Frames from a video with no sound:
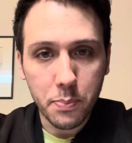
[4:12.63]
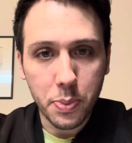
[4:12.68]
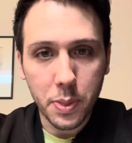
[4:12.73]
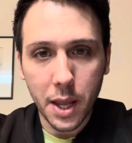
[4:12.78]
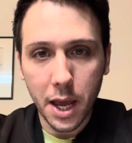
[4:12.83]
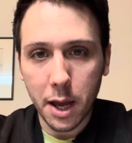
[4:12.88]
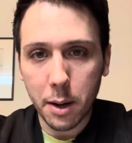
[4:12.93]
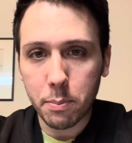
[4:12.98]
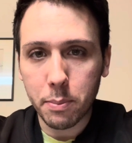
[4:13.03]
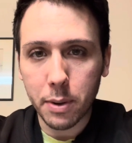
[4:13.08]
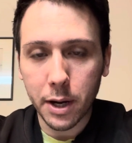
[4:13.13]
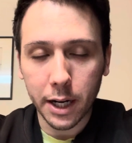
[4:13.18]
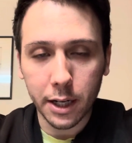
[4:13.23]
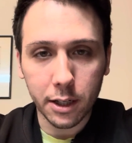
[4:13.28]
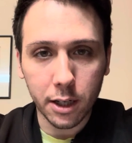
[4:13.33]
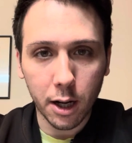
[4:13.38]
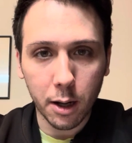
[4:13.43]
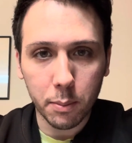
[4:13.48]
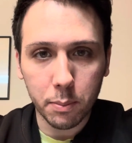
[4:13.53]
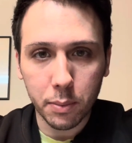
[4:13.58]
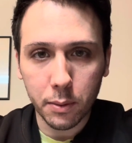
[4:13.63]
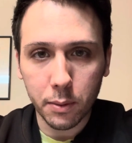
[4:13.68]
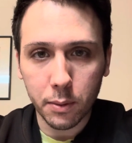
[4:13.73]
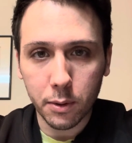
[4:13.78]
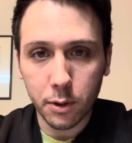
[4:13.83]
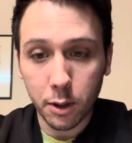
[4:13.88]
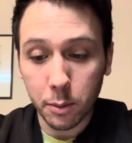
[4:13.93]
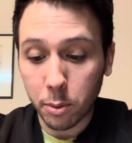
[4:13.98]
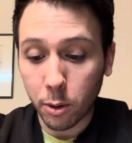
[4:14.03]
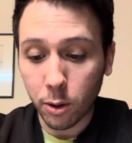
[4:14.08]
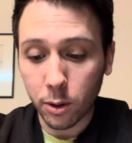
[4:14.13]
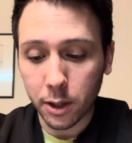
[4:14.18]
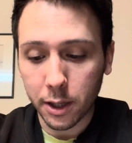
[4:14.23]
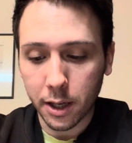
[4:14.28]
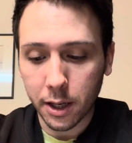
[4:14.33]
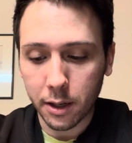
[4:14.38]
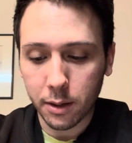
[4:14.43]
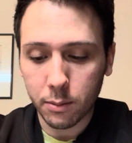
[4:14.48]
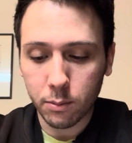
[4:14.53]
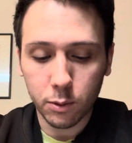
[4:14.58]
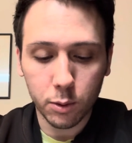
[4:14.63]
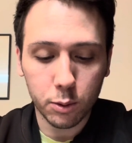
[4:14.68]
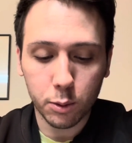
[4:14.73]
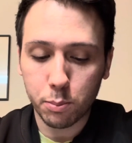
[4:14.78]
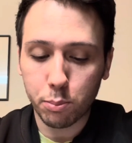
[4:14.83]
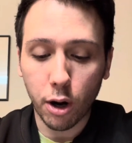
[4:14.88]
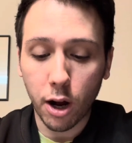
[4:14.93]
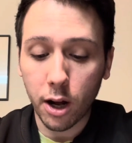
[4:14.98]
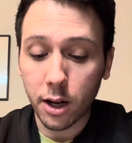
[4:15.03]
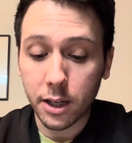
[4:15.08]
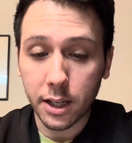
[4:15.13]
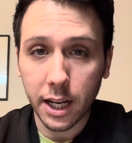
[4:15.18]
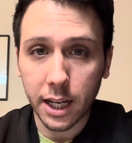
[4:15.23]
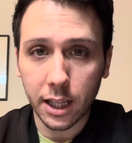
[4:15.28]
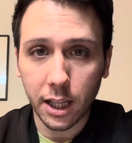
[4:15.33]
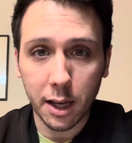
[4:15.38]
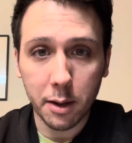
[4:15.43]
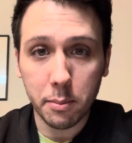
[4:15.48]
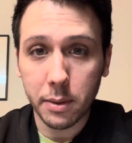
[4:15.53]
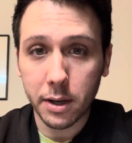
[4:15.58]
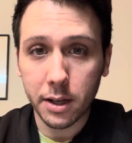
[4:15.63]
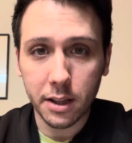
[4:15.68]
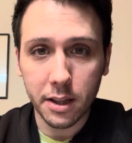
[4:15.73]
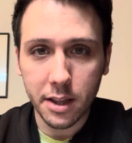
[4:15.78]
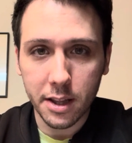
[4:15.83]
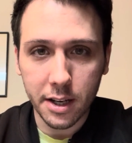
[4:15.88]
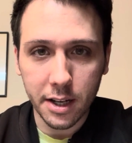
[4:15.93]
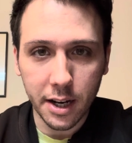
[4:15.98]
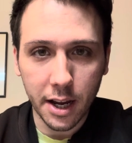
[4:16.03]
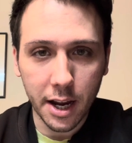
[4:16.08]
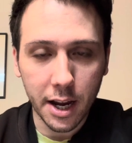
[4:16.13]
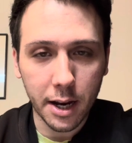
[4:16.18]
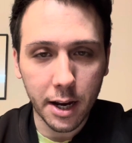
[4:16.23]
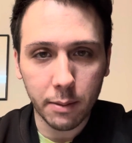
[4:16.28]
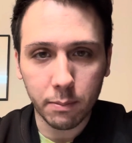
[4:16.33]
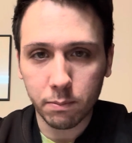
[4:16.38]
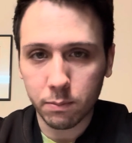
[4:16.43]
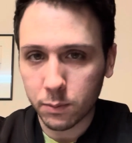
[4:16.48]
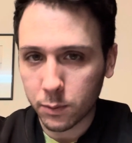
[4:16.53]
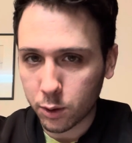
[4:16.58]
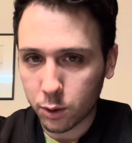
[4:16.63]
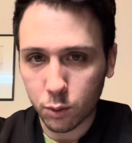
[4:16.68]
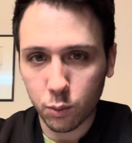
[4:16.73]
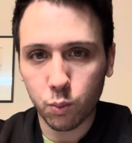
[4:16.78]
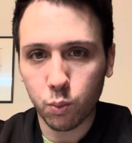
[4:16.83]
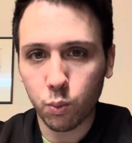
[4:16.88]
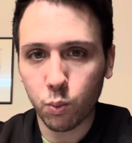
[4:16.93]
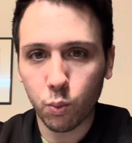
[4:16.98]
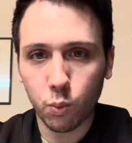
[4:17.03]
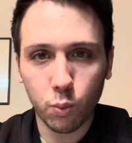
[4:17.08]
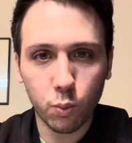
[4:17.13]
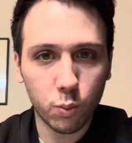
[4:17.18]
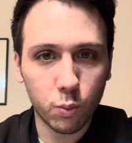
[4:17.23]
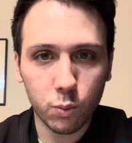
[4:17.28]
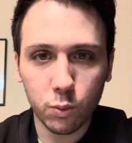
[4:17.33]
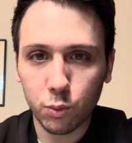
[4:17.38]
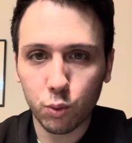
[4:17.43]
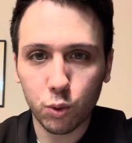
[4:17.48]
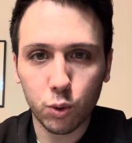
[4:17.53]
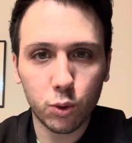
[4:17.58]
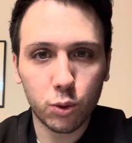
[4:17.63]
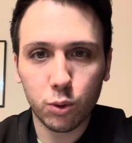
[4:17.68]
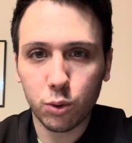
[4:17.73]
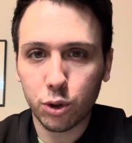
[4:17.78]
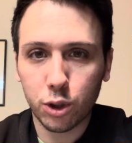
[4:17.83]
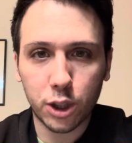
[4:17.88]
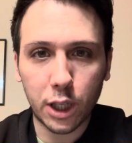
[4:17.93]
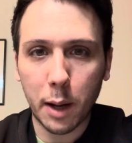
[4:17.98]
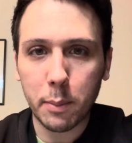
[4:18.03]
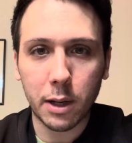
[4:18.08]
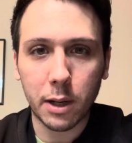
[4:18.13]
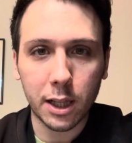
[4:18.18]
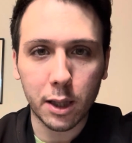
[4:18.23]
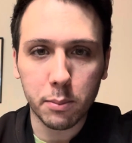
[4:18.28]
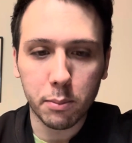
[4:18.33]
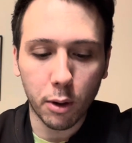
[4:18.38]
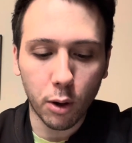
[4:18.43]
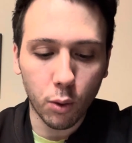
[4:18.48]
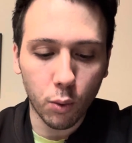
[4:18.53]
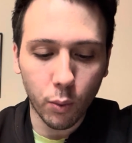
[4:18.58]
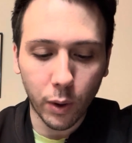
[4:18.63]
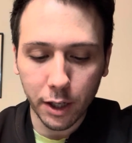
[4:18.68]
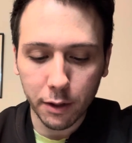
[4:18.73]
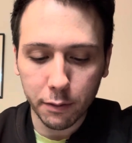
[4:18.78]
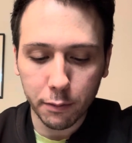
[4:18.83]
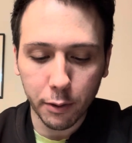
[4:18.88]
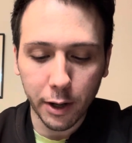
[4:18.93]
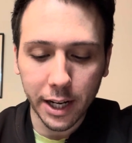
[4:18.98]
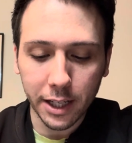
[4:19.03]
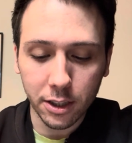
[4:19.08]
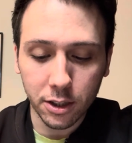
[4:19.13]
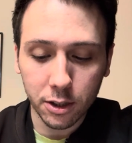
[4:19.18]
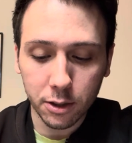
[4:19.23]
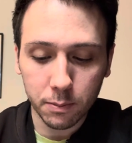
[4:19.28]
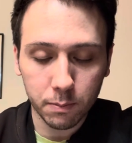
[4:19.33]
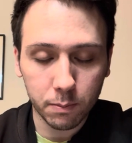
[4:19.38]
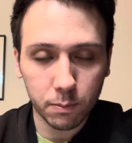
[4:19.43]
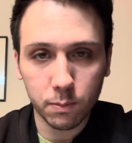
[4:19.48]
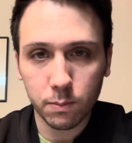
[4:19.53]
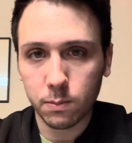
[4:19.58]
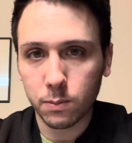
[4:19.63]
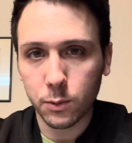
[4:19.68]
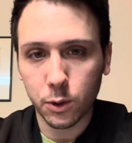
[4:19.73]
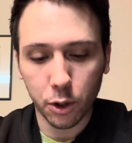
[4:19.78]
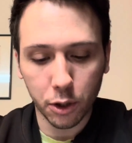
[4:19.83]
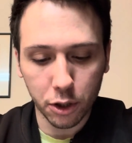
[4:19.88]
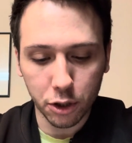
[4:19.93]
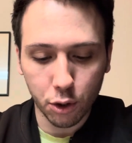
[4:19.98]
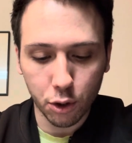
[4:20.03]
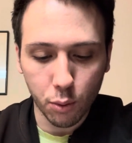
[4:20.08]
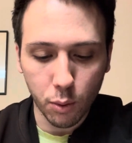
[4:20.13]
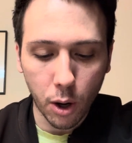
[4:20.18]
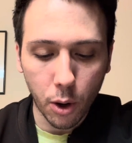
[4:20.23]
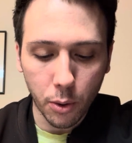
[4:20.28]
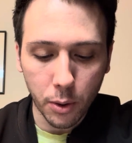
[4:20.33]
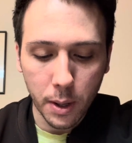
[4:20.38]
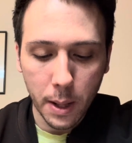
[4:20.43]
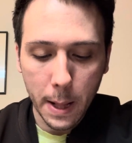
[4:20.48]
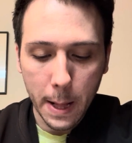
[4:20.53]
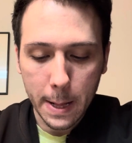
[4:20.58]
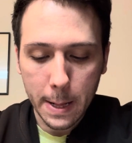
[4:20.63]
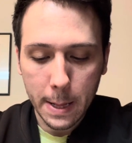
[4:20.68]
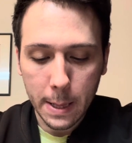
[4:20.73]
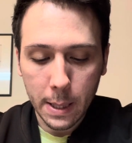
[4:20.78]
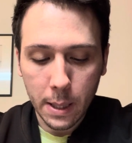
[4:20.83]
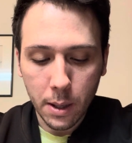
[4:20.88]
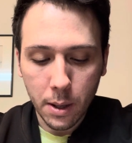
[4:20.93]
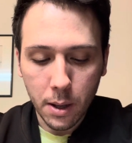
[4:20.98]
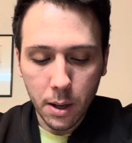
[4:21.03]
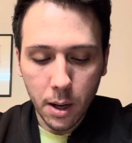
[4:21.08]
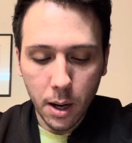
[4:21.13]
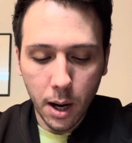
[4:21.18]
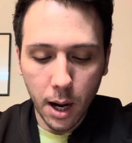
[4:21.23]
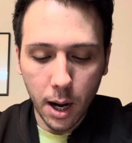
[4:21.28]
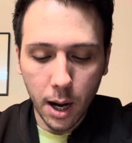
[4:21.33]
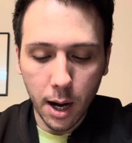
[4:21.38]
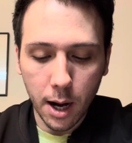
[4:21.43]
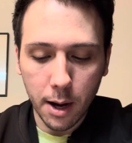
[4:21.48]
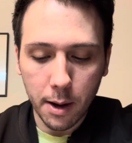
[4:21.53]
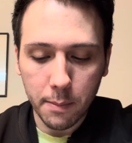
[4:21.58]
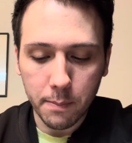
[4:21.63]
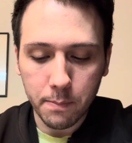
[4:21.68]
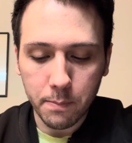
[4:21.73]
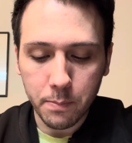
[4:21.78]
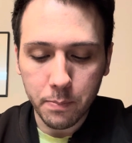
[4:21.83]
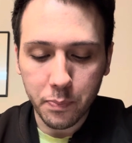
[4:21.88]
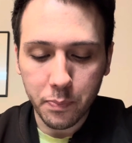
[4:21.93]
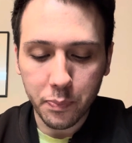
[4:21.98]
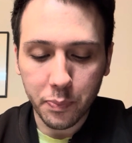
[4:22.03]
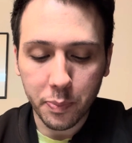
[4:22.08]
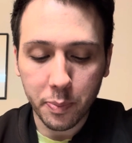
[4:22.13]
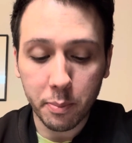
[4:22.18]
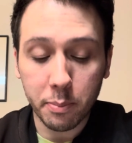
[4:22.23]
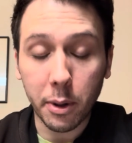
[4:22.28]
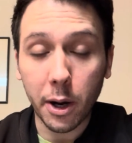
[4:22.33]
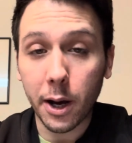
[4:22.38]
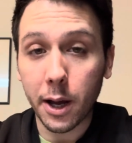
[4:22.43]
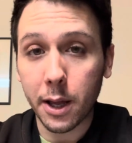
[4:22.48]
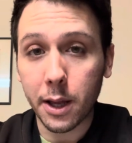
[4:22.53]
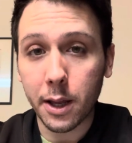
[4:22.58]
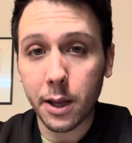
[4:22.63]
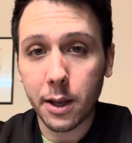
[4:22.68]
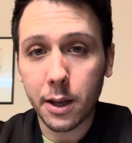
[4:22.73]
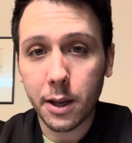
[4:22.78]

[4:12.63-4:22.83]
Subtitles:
and picked up Napoleon. It was broad daylight, middle of the day. Stepped on the boat, went to France, took his throne. But